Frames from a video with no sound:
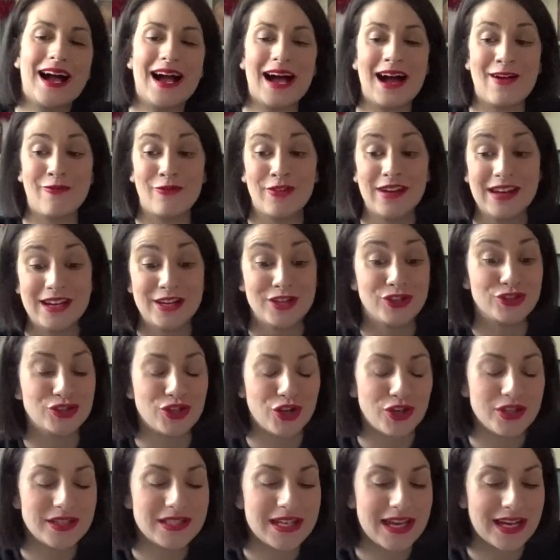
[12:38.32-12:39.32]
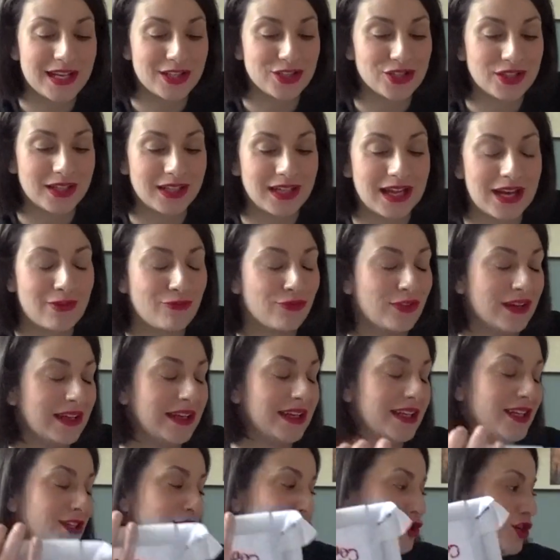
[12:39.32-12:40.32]
I've really enjoyed it actually. I've
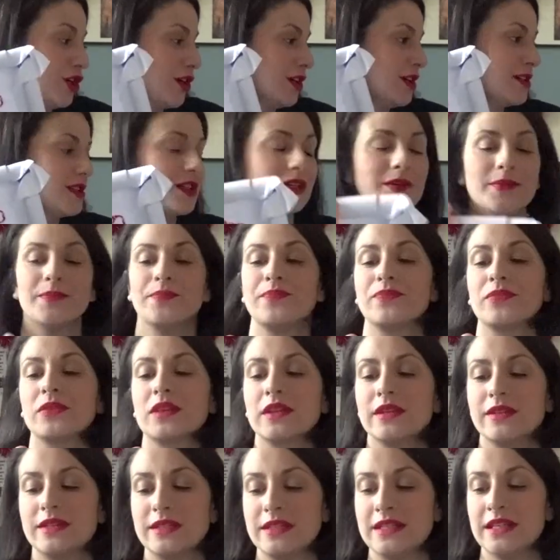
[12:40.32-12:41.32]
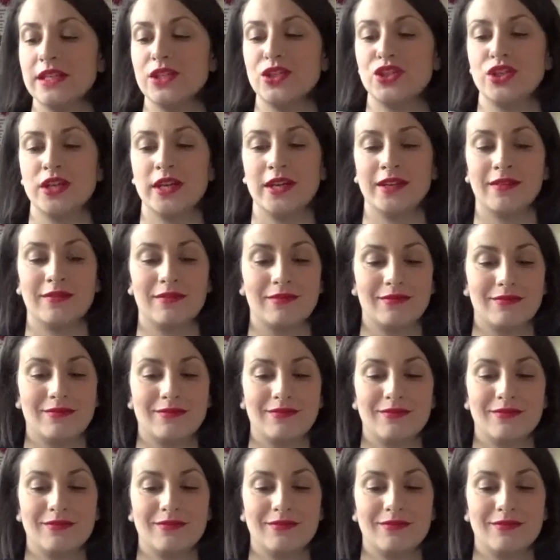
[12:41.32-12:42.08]
really enjoyed stitching.